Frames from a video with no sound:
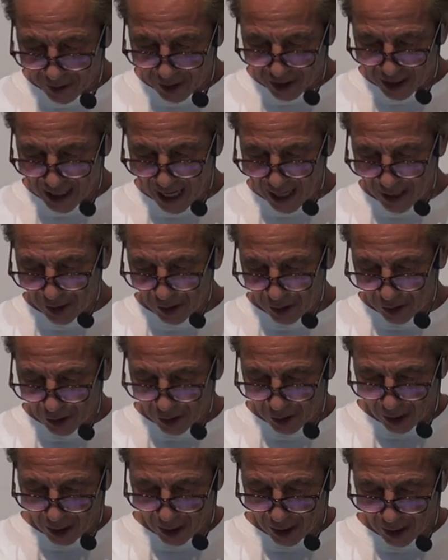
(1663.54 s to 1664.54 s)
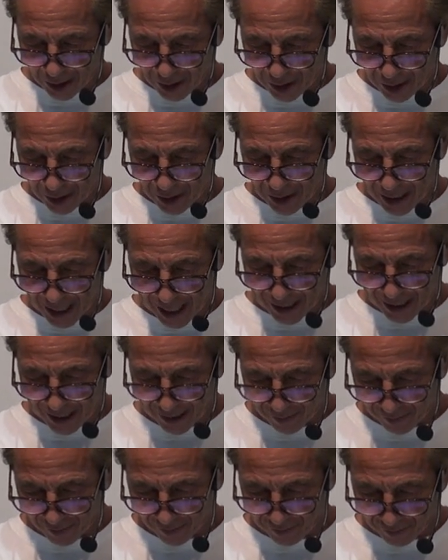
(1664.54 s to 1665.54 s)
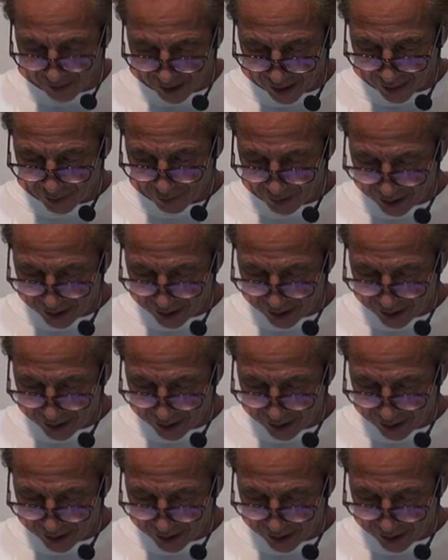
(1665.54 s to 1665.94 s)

denies the Son does not have the Father